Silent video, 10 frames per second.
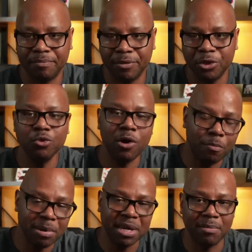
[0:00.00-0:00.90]
You go
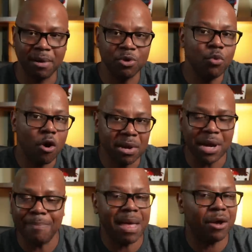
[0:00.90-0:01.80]
beat them up. You want me to,
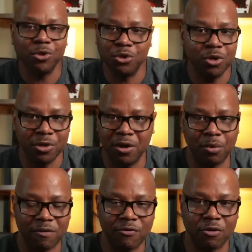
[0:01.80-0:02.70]
I'm not going to do your dirty
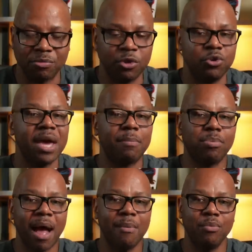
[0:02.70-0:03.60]
work for them. So you got a
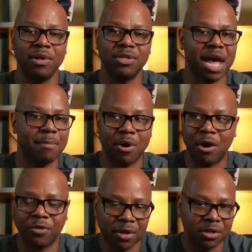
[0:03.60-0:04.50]
problem with John
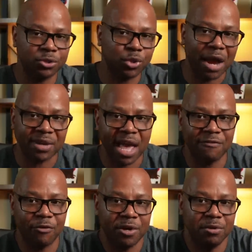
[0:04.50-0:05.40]
MacArthur, drive to
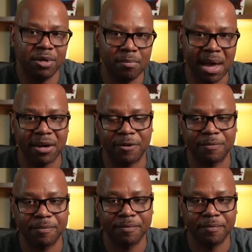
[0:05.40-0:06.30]
California and do something about it.
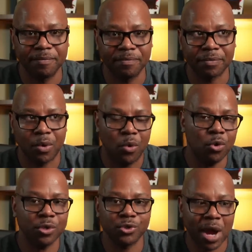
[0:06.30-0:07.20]

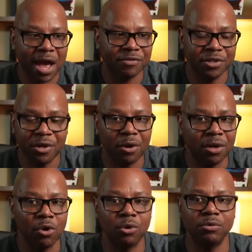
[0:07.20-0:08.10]
Or drive to your
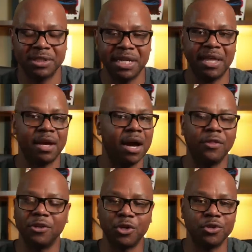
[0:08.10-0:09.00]
local city
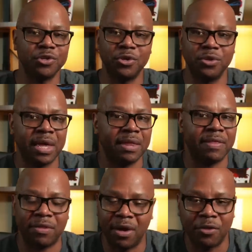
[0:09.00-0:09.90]
other churches that, that,
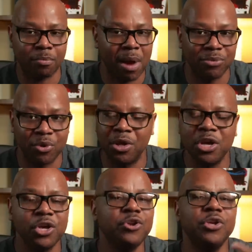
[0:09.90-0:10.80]
that other problems going.
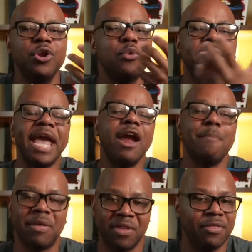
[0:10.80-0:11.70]
You, you don't care
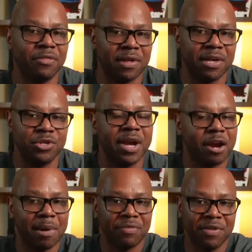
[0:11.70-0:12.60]
about the other things. You care
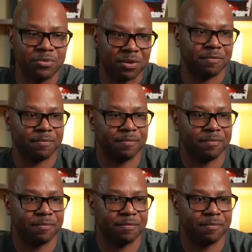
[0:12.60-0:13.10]
about this one.